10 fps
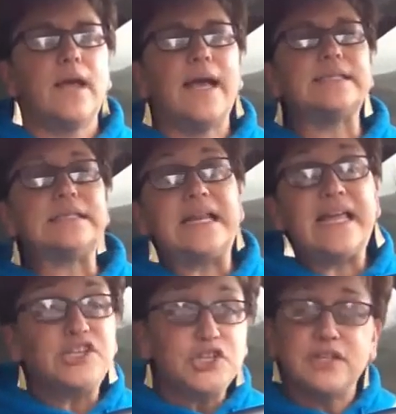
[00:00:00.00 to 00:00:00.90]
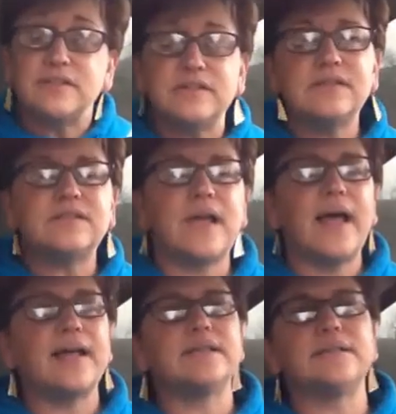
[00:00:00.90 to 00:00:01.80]
as nations,
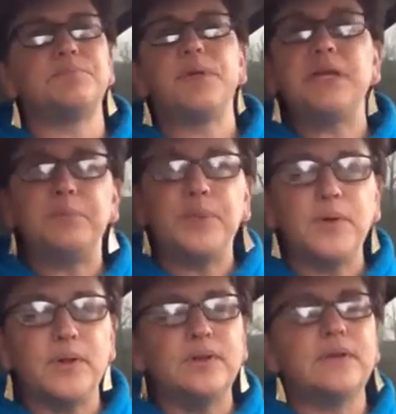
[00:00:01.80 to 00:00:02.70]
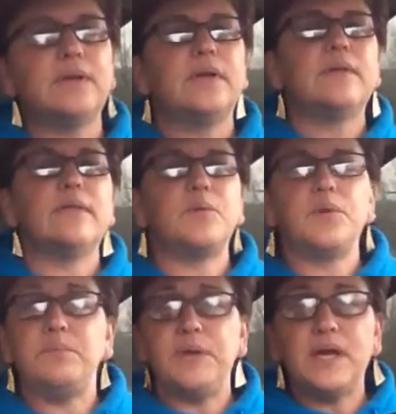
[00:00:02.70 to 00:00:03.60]
as people, that
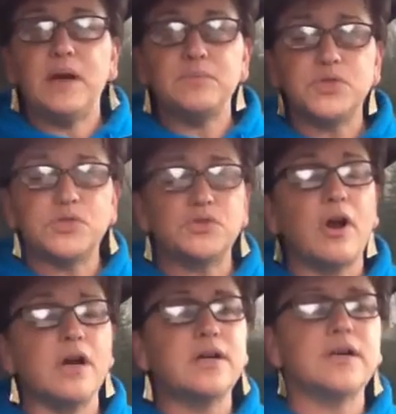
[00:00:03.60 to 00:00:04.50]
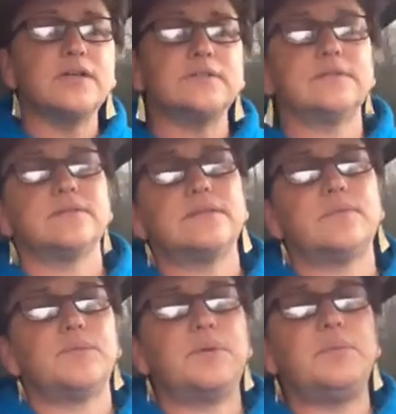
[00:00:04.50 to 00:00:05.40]
we become stronger,
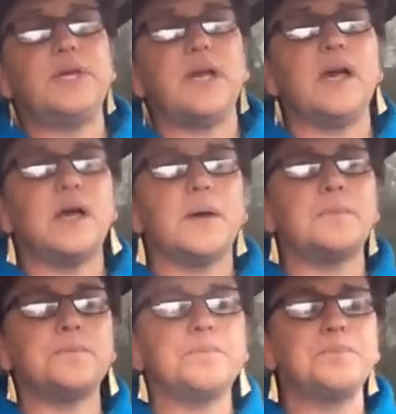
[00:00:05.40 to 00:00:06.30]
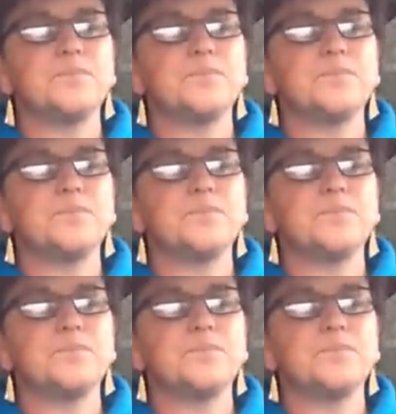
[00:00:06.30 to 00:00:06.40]
we become,